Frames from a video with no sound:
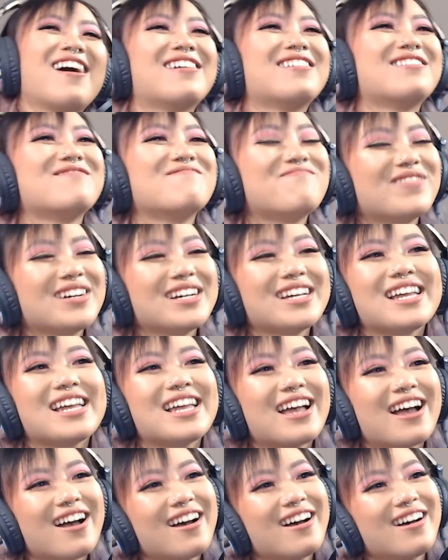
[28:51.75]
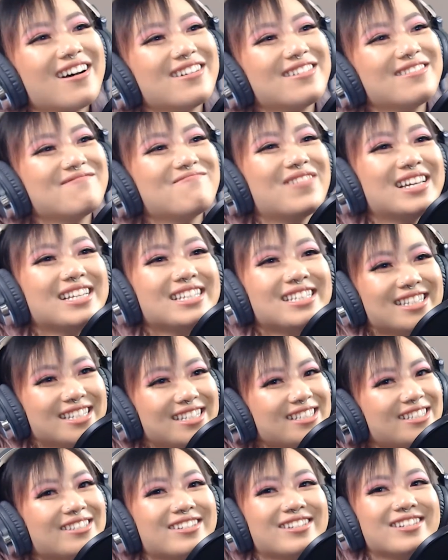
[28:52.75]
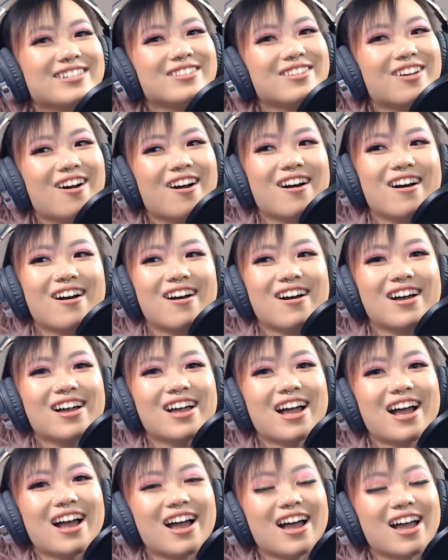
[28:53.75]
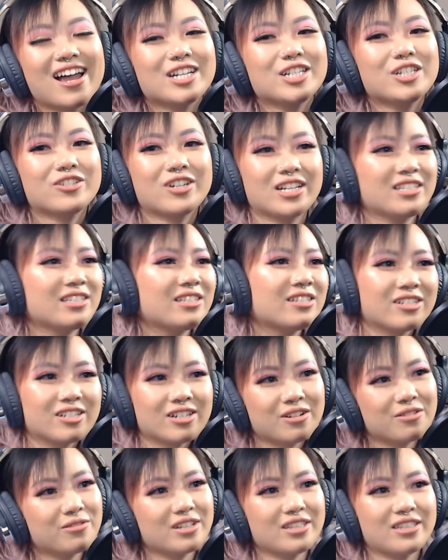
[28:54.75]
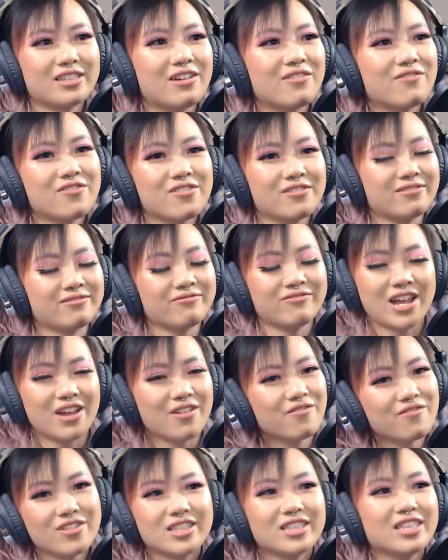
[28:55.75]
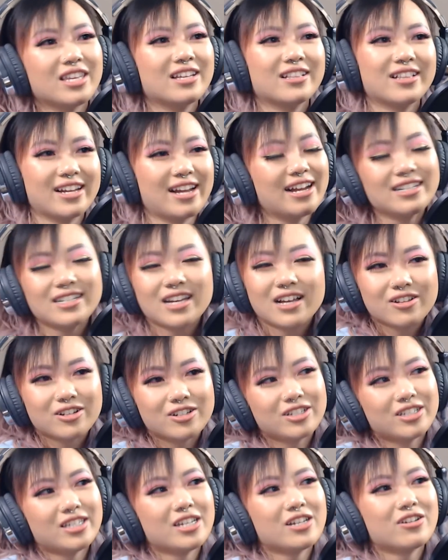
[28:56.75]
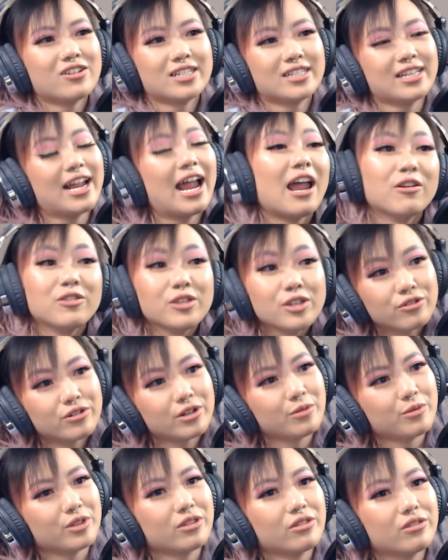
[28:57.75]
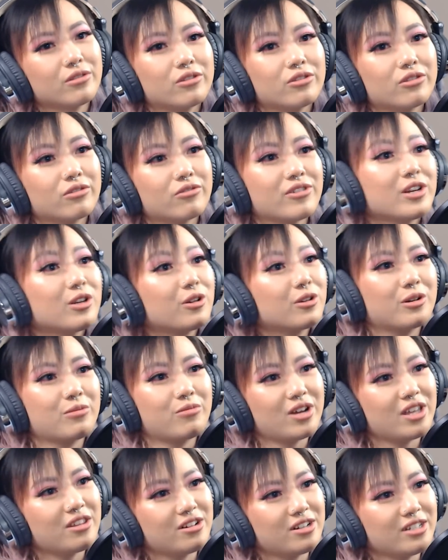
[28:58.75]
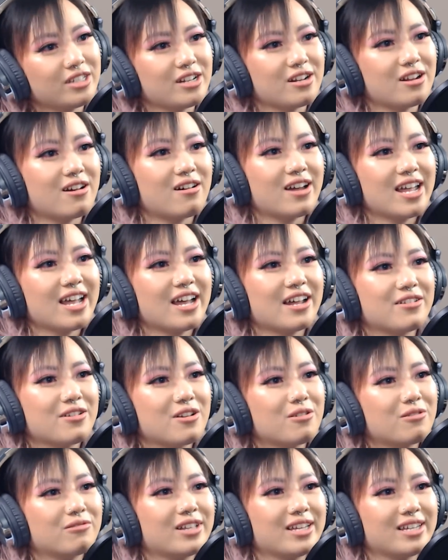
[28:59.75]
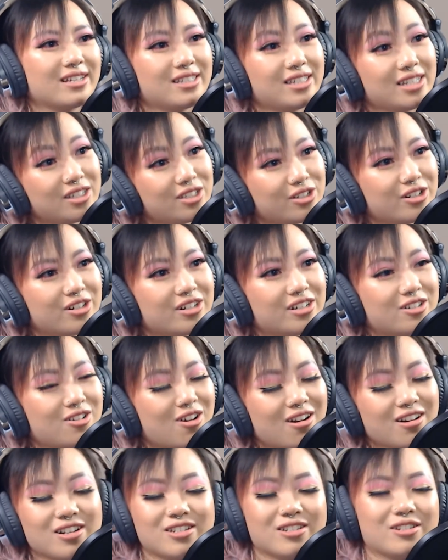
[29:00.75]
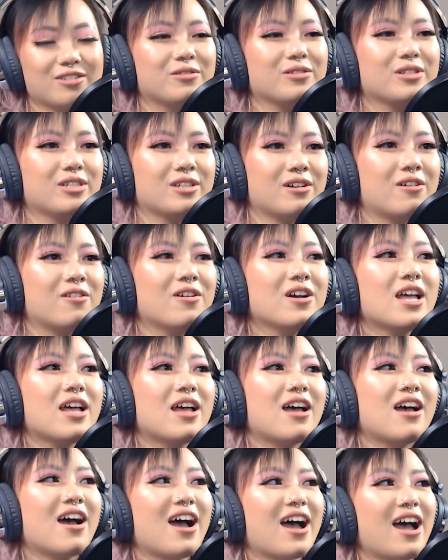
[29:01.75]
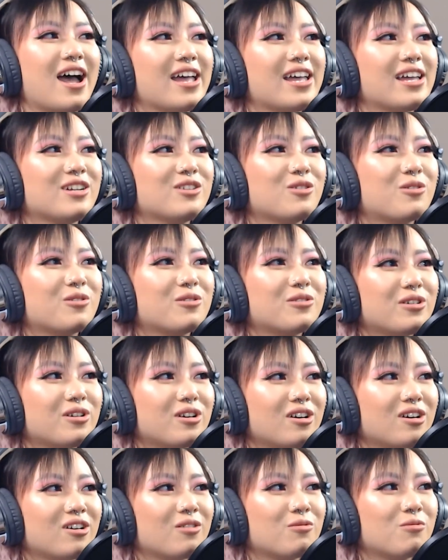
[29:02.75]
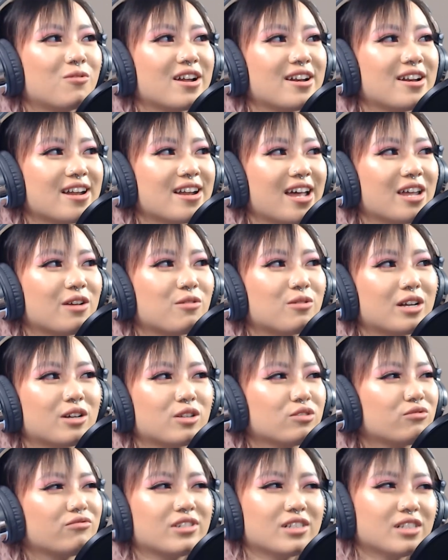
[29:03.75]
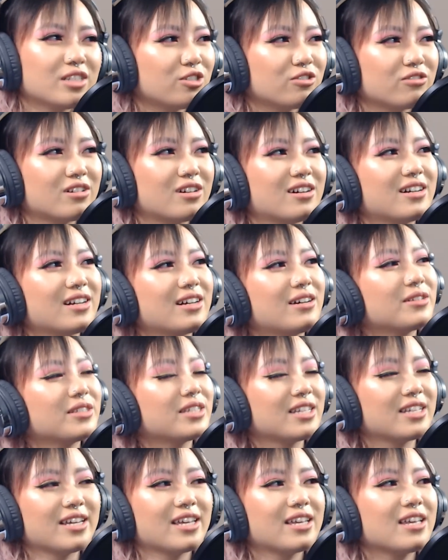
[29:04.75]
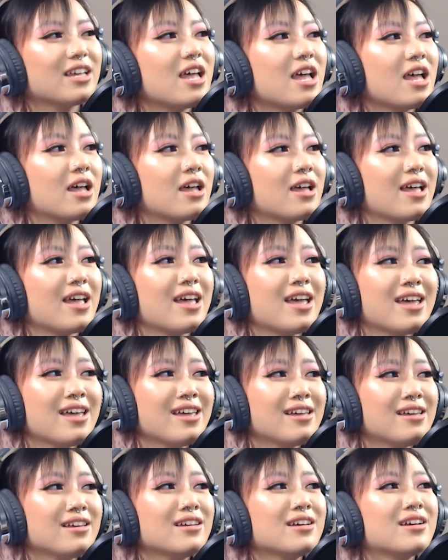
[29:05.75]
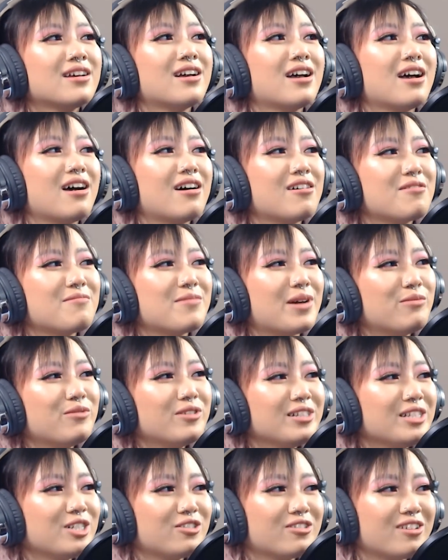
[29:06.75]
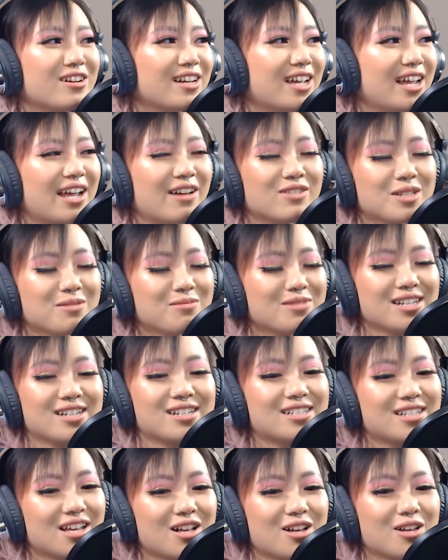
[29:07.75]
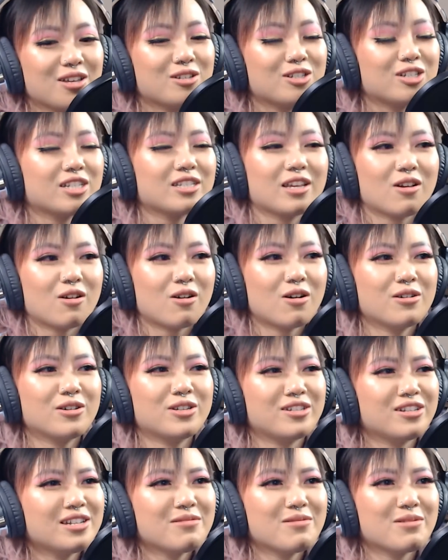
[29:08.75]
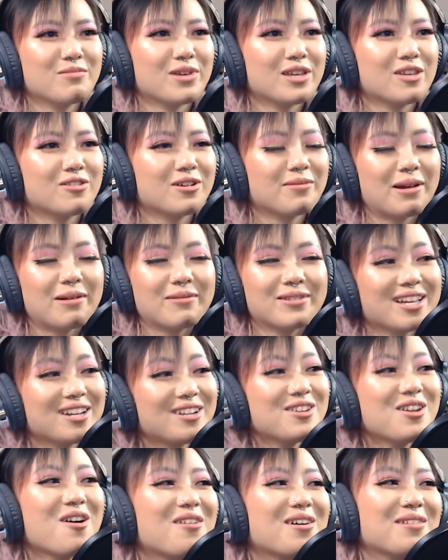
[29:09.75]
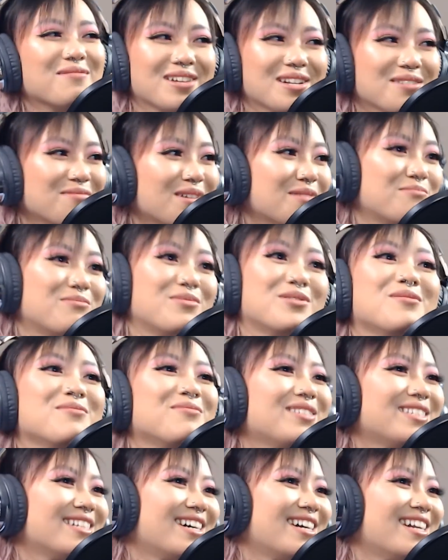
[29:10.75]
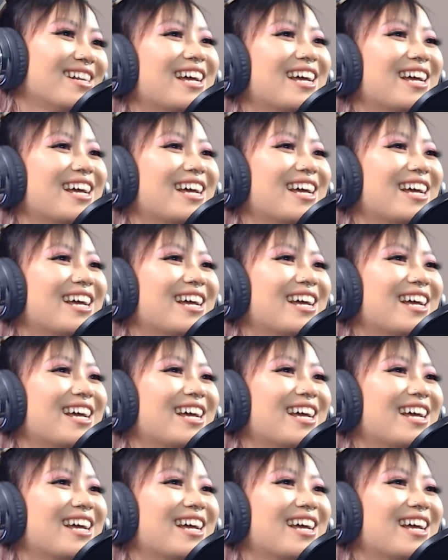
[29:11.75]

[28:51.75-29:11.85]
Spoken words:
But my sister-in-law, I trust her with everything. Like I tell her secrets. Like I only grew up with 3 older brothers, you know? I had no like sister to talk to. So I told her one when I was really drunk, I was like, hey, I'm really drunk. I have something to tell you. She's like, oh, do you need me to pick you up? I'm like, no, I'm getting my boobs done.